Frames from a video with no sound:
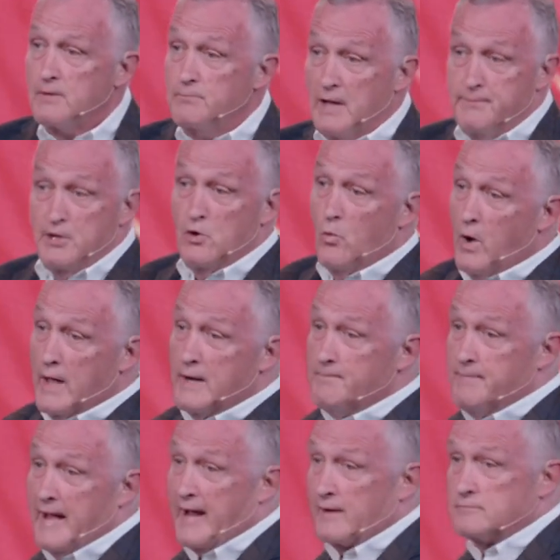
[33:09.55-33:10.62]
Maybe you want them
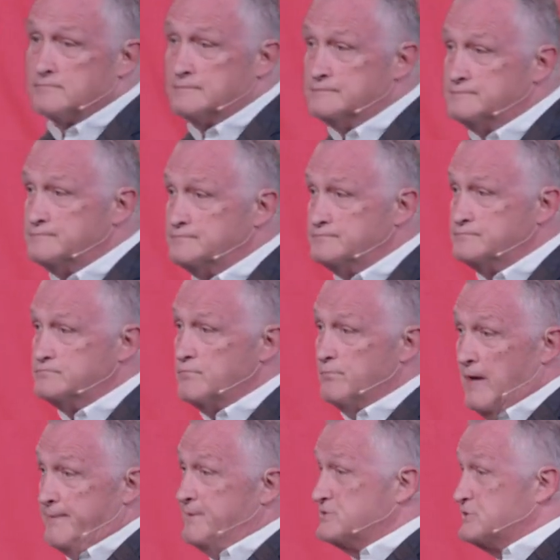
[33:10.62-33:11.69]
back.
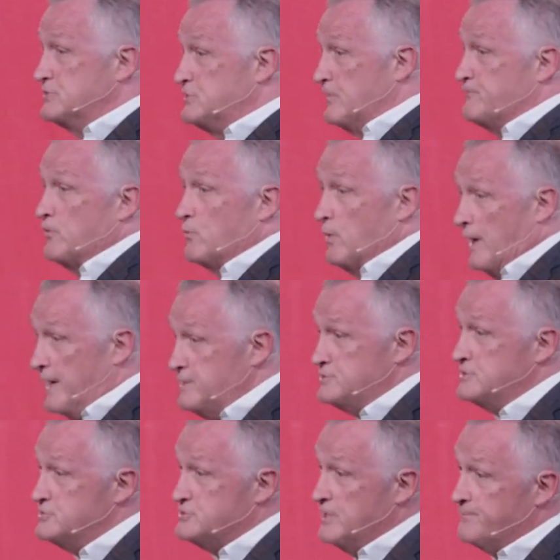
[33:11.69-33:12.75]
Maybe it's a different
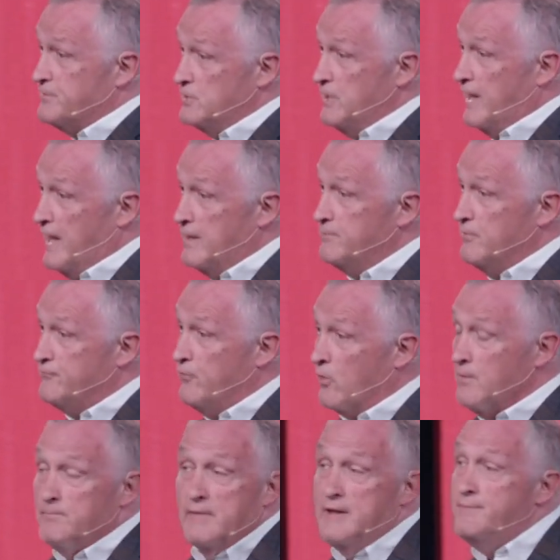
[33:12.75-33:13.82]
relationship than you had
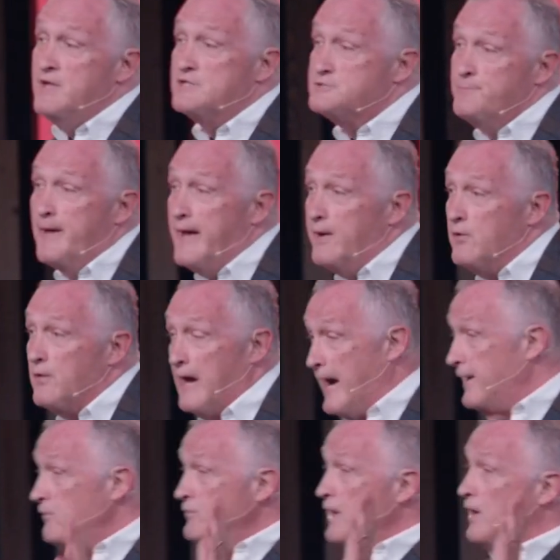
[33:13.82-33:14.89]
before. Maybe it's better.
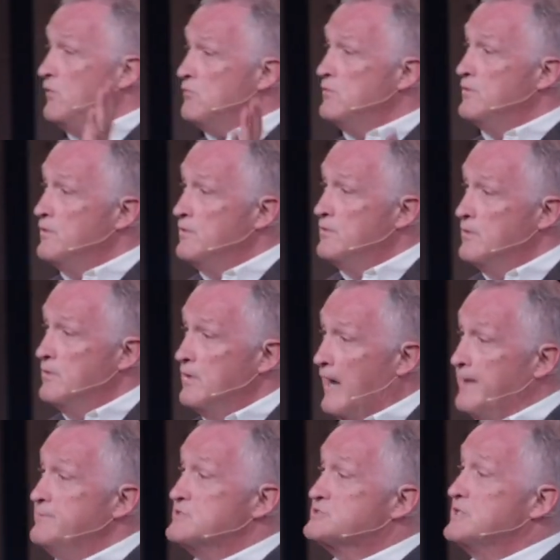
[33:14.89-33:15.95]
I don't know.
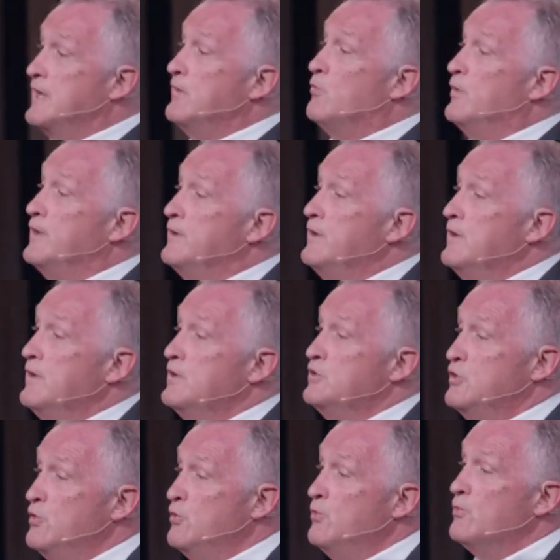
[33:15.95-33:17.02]
I'm just saying when
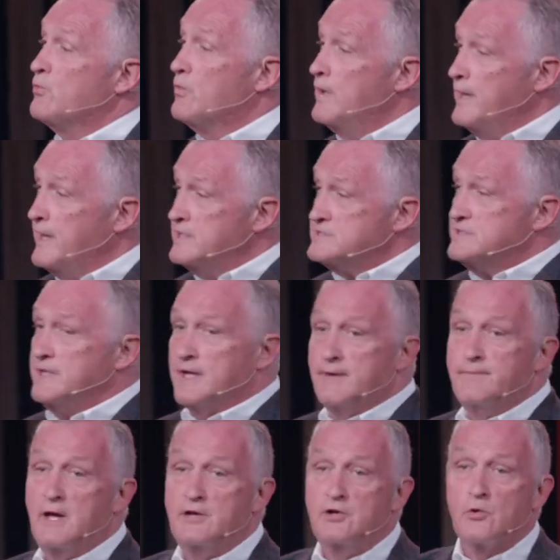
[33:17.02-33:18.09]
you release
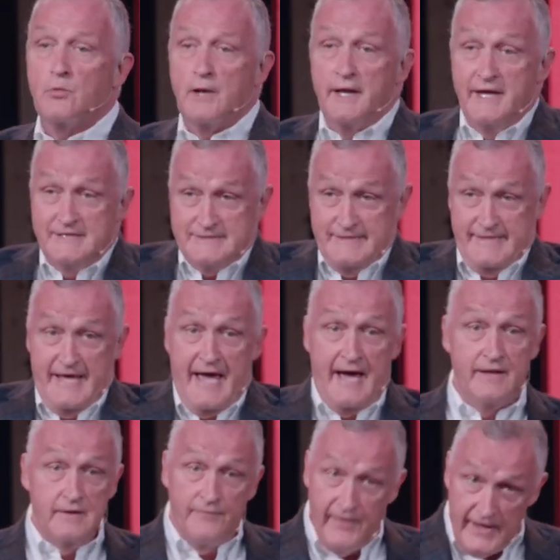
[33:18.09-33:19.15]
them and you release
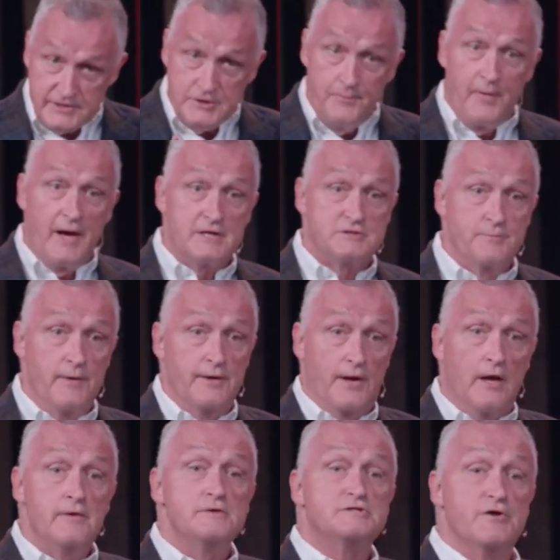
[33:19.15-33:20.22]
that, that's a possibility.
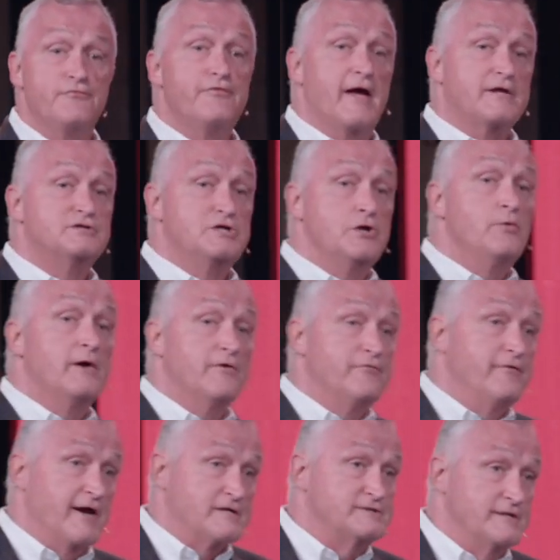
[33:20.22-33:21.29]
Not only does it affect you, it
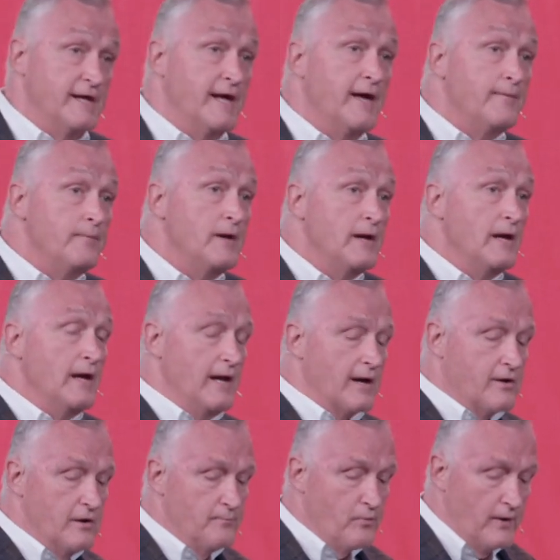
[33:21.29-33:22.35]
affects them.
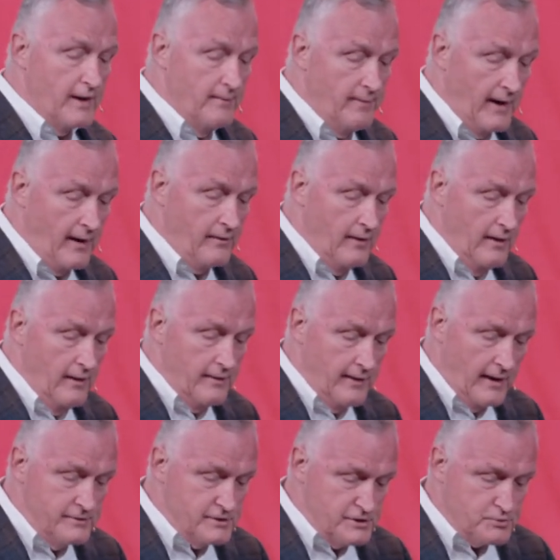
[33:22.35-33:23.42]
It could bring about
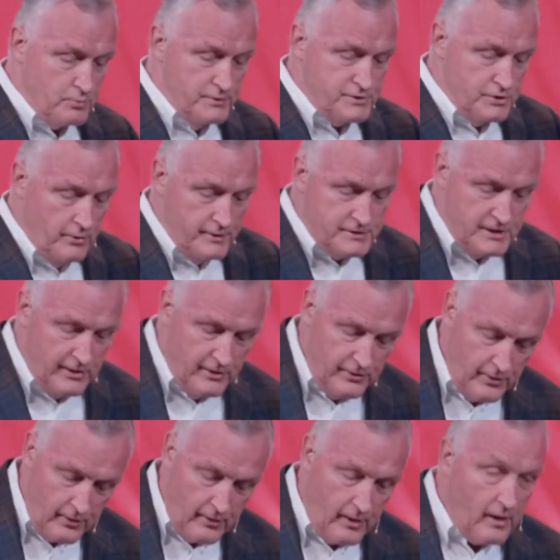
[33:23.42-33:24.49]
not just rejoicing in
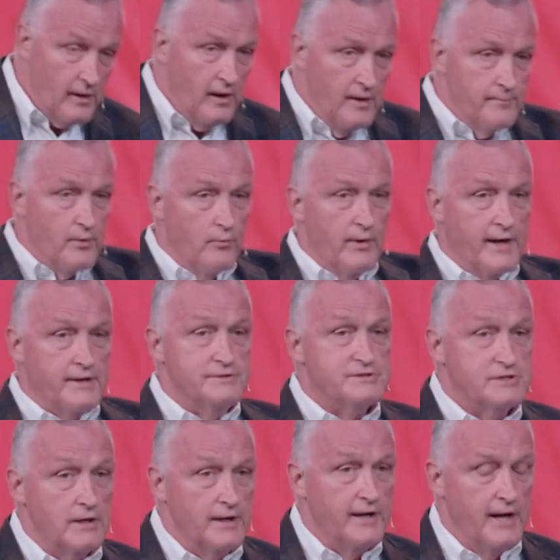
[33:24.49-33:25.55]
your heart, but
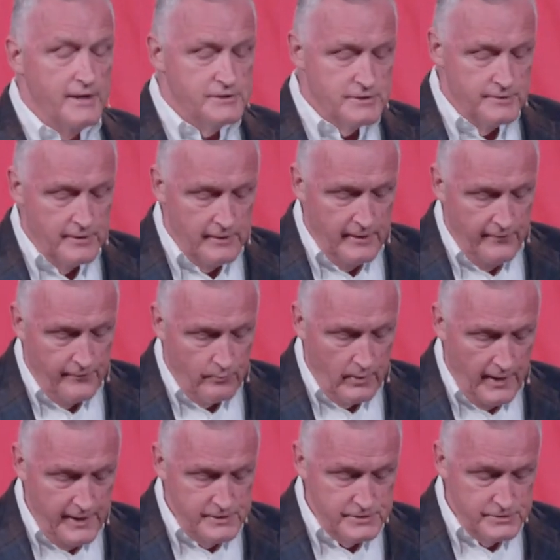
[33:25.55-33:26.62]
reconciliation in the
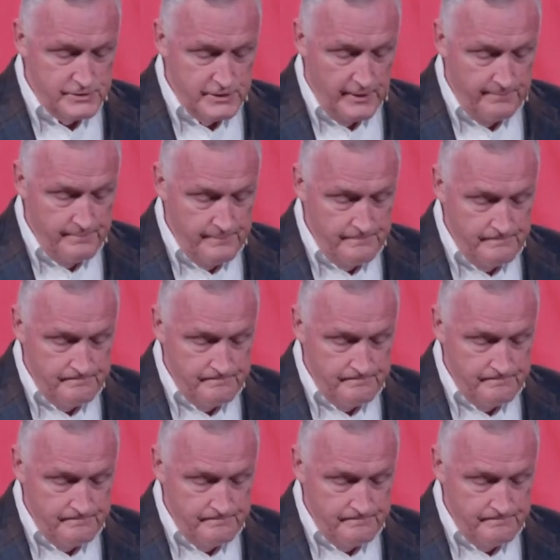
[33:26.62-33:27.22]
relationship.